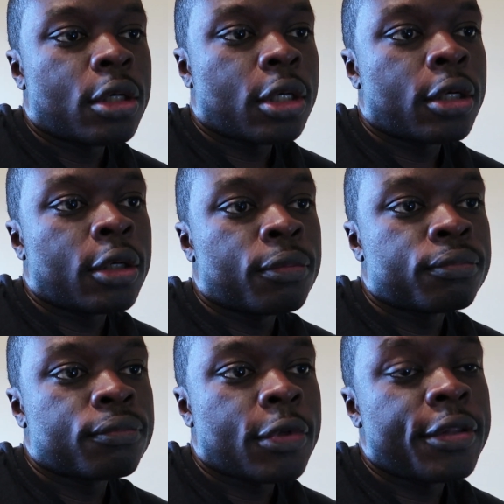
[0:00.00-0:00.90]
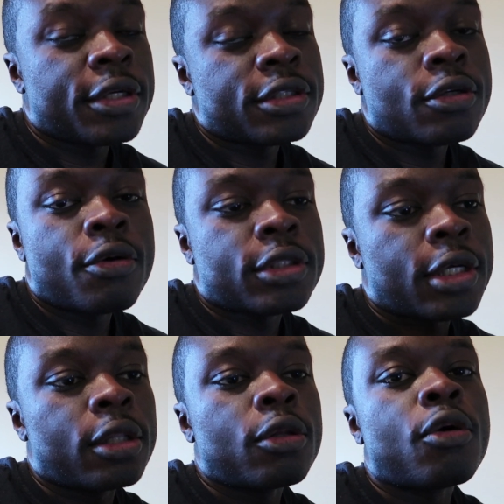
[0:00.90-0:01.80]
and this is going to
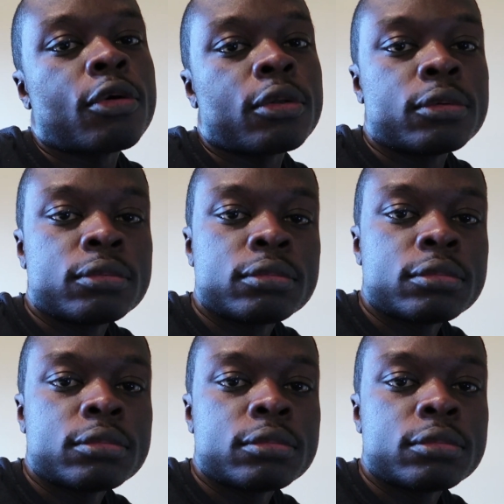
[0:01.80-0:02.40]
like a local